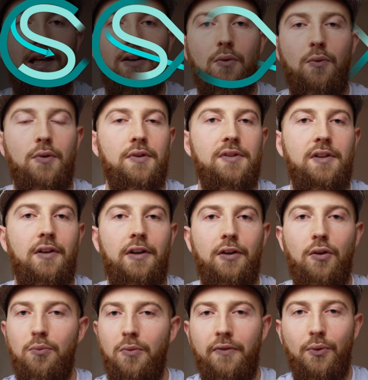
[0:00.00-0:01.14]
out what's going
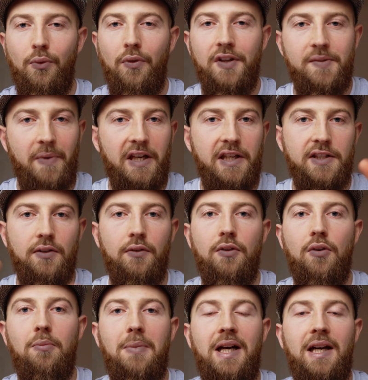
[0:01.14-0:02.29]
on with all the space on
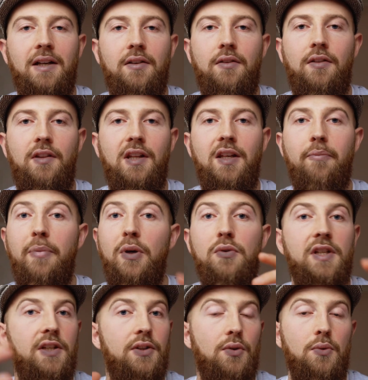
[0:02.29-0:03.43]
your Mac, the
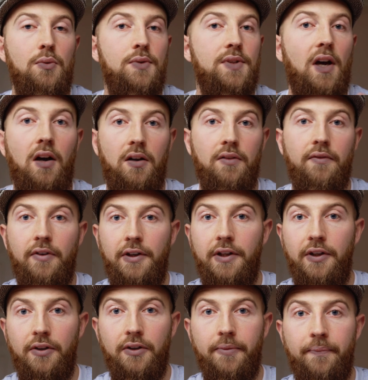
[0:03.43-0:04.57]
built-in tools aren't very
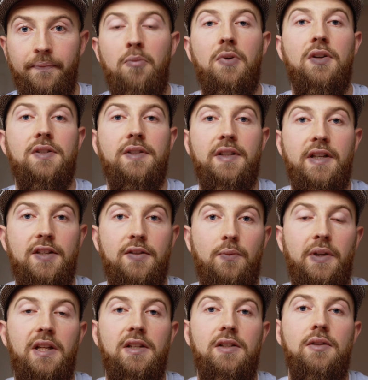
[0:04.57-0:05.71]
good. Because of this,
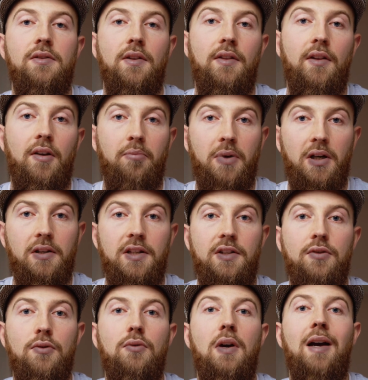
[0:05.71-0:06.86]
we need to use a third-party
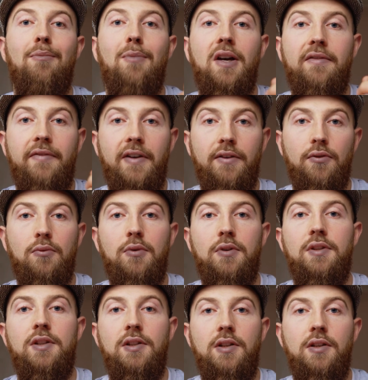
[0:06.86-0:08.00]
tool, and my favorite one
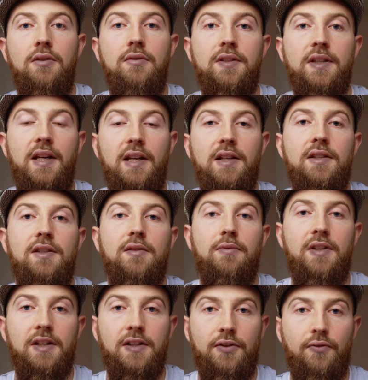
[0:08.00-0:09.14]
to use is
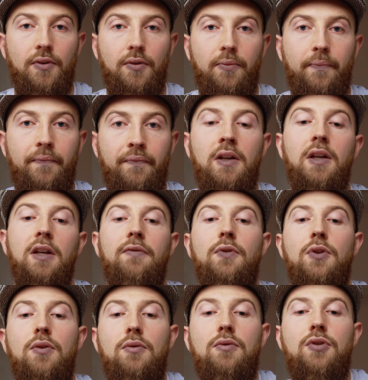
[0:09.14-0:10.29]
Disk-Drill. If
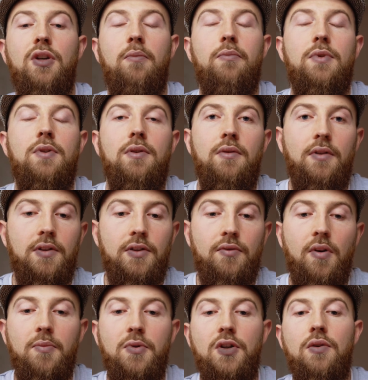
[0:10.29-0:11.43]
you jump to the
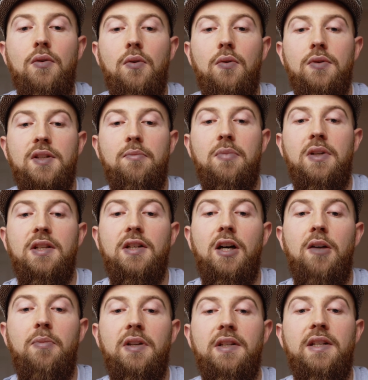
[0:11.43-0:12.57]
description or simply
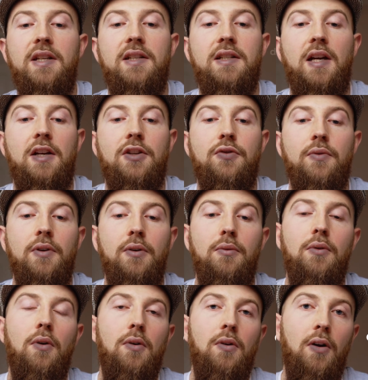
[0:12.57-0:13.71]
type in
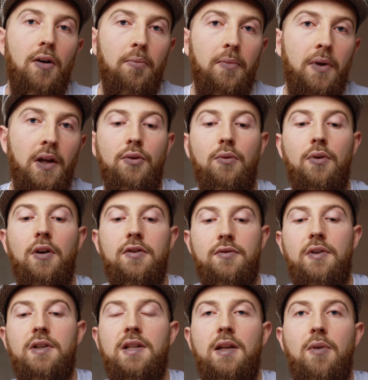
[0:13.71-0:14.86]
disk-drill.com, you will go
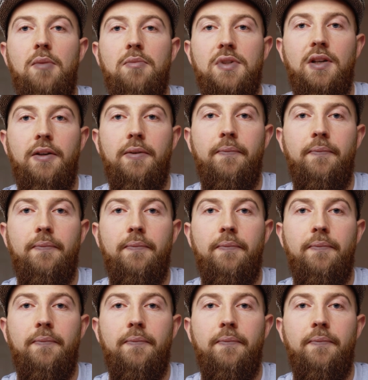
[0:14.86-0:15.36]
straight to the website.